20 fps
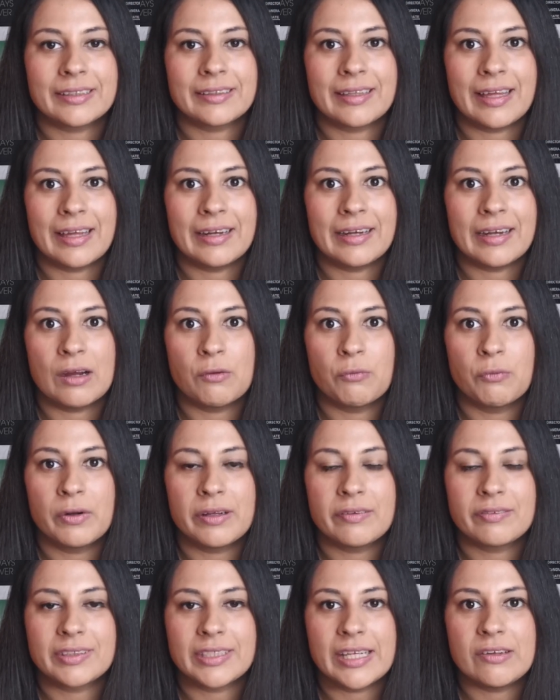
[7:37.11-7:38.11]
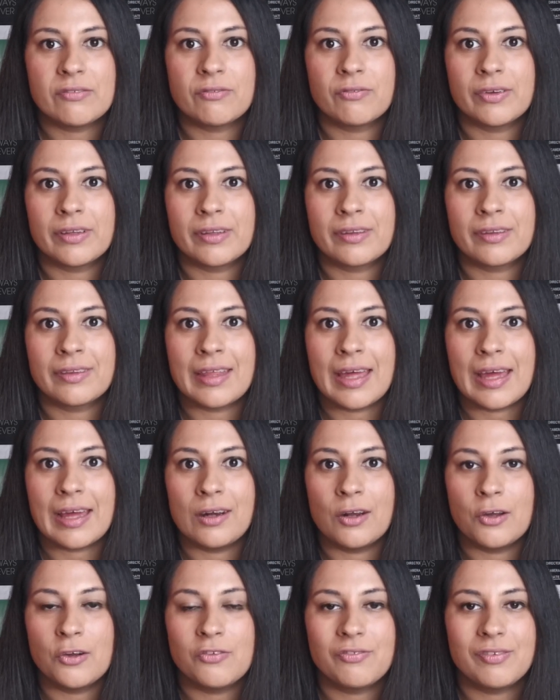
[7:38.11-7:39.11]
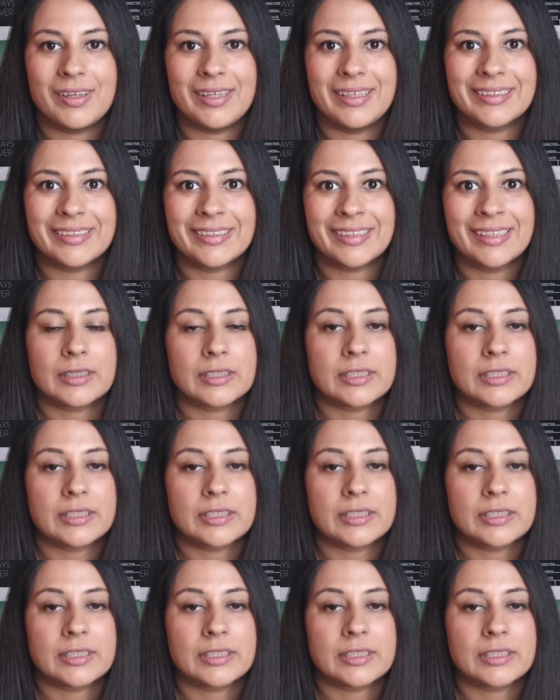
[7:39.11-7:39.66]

than I would have saved with their low fees.